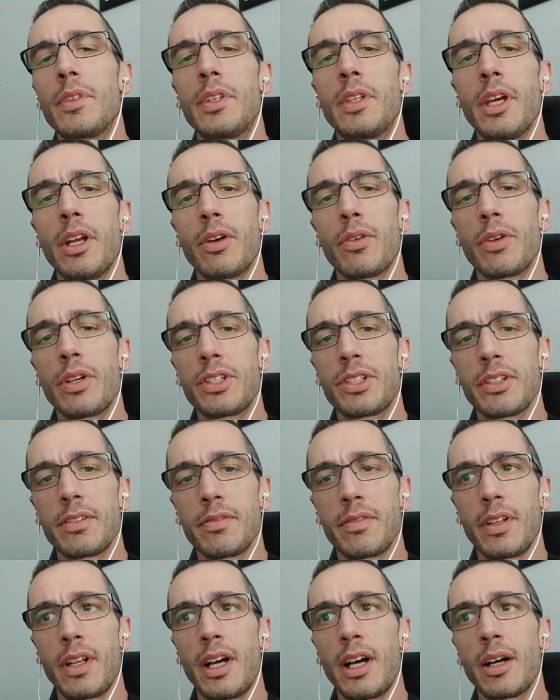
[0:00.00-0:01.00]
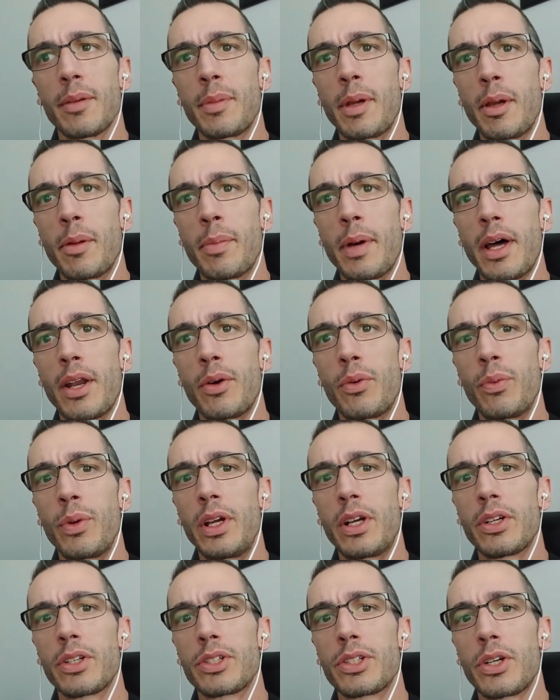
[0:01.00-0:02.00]
did a recent vlog maybe about a
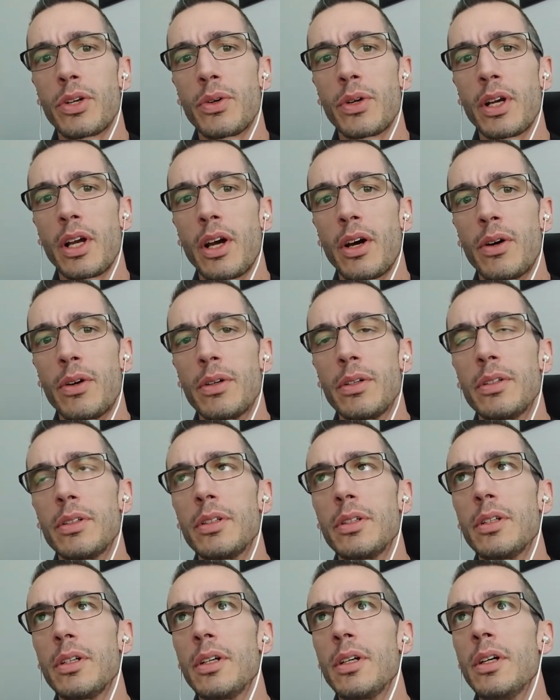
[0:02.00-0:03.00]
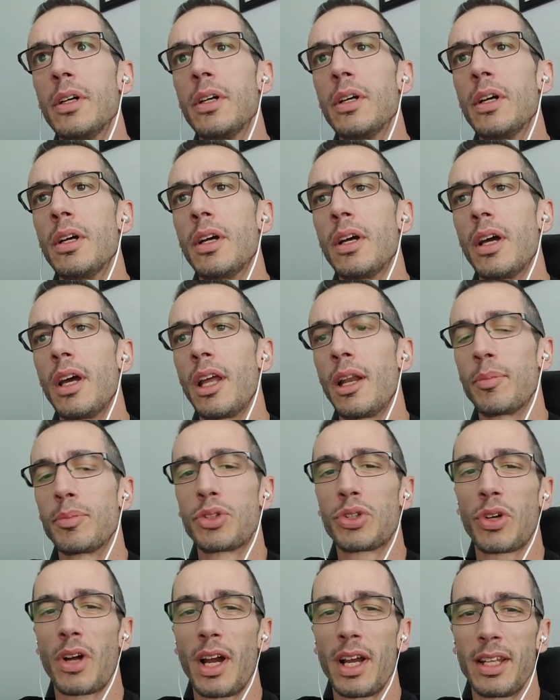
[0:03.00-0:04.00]
week or so ago. And I'm
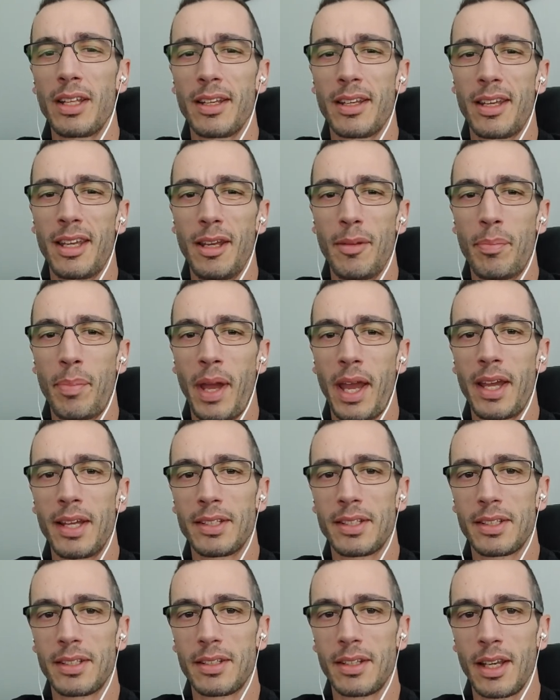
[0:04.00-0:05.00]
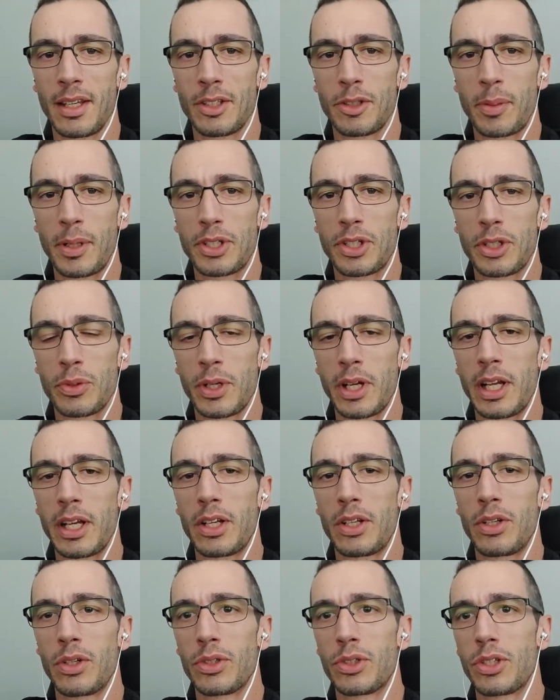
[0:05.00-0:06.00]
trying to keep pace, especially as we're getting
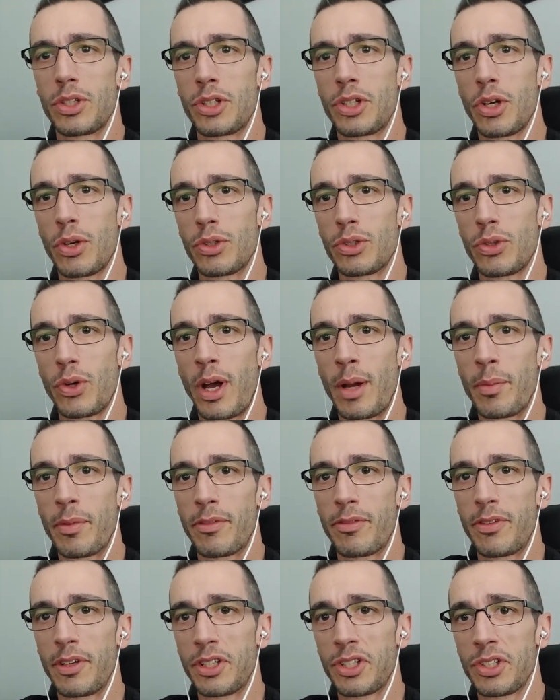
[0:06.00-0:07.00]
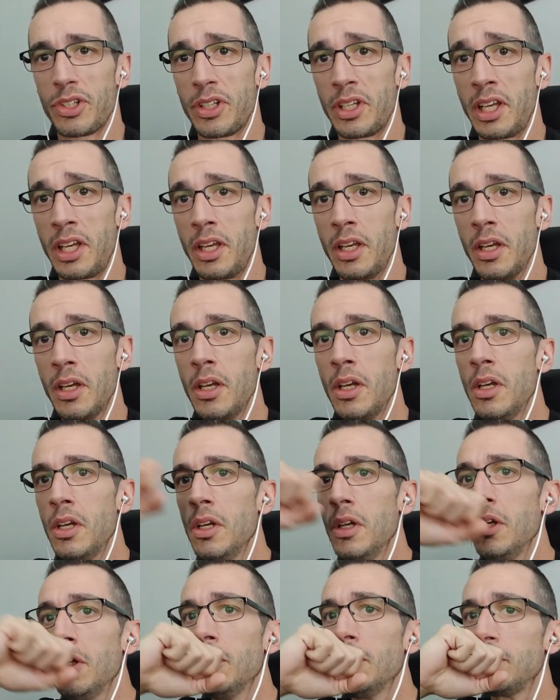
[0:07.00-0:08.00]
close to show. So I'm officially,
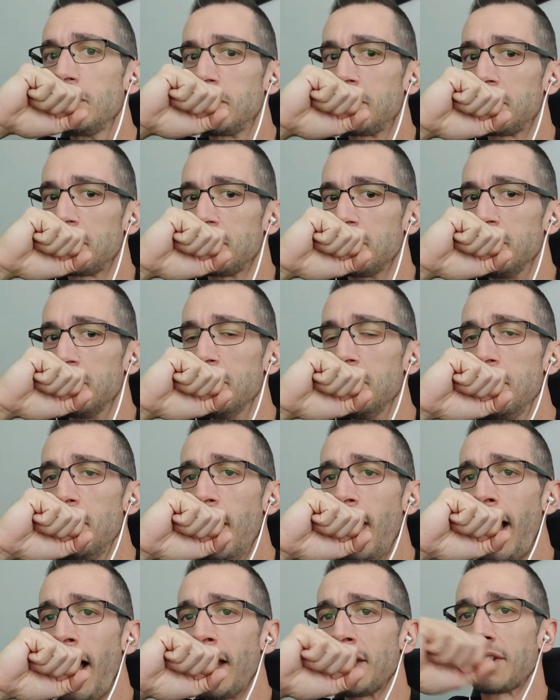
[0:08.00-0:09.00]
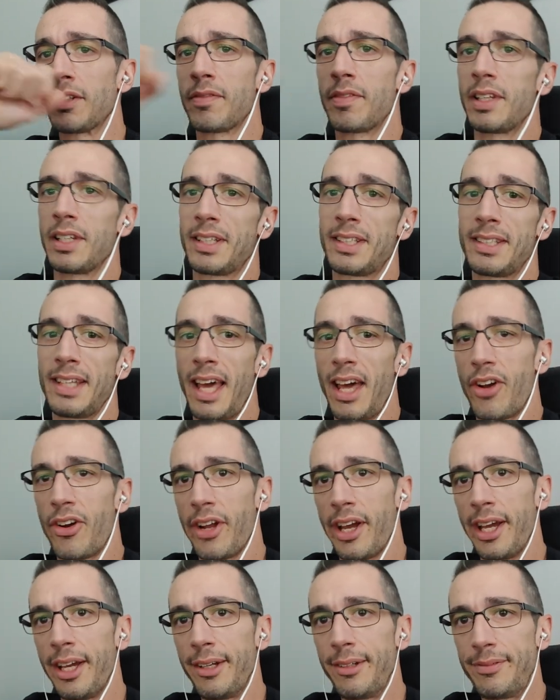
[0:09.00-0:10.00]
as of this
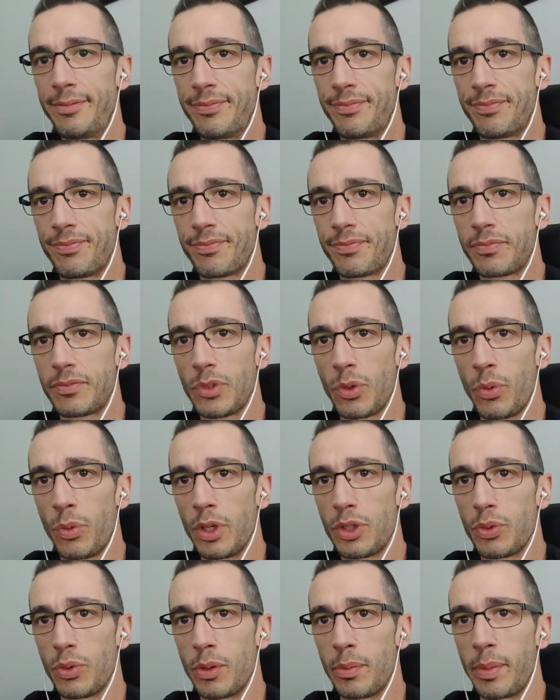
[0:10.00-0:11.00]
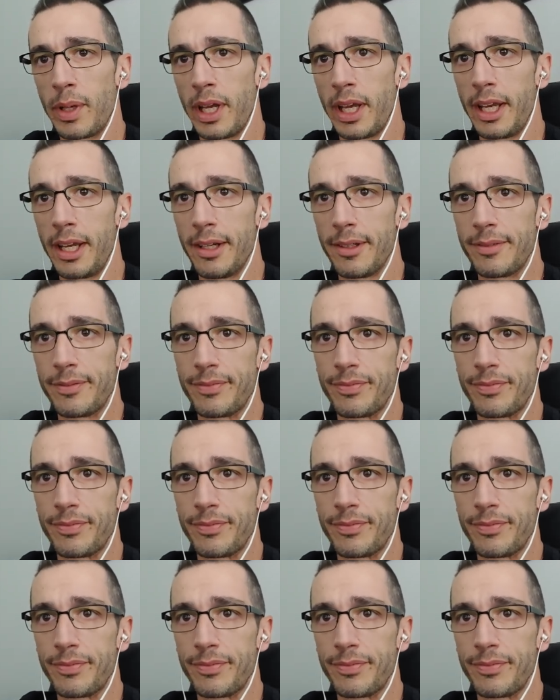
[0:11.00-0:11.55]
Saturday, which would be